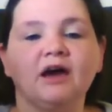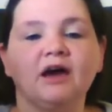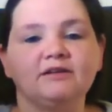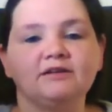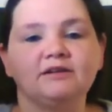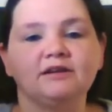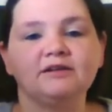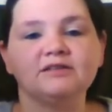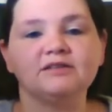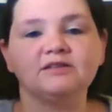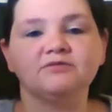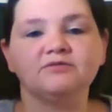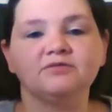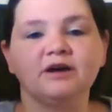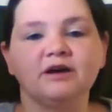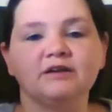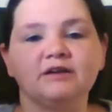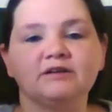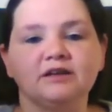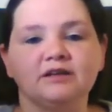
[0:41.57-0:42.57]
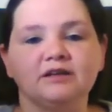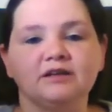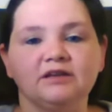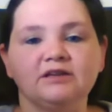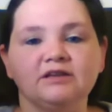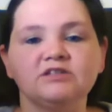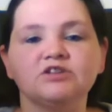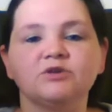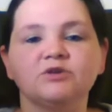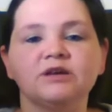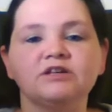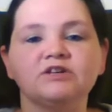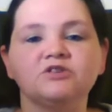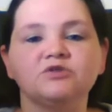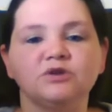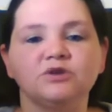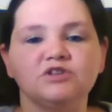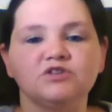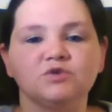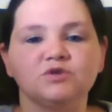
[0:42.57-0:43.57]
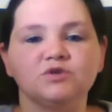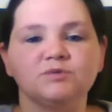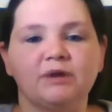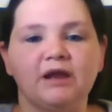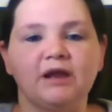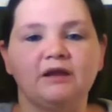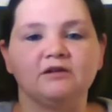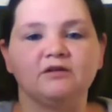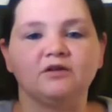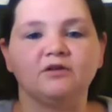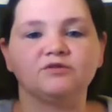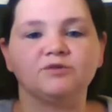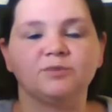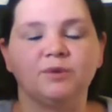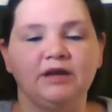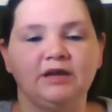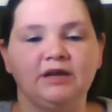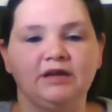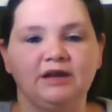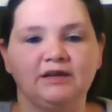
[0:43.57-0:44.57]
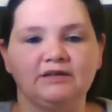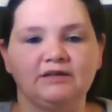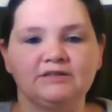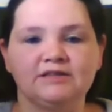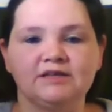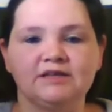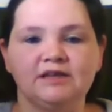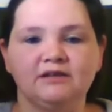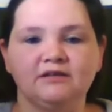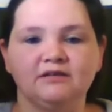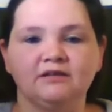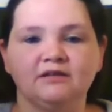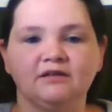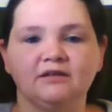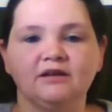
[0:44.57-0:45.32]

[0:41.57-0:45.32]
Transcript: identified in the Integrated Resource Plan of 2019.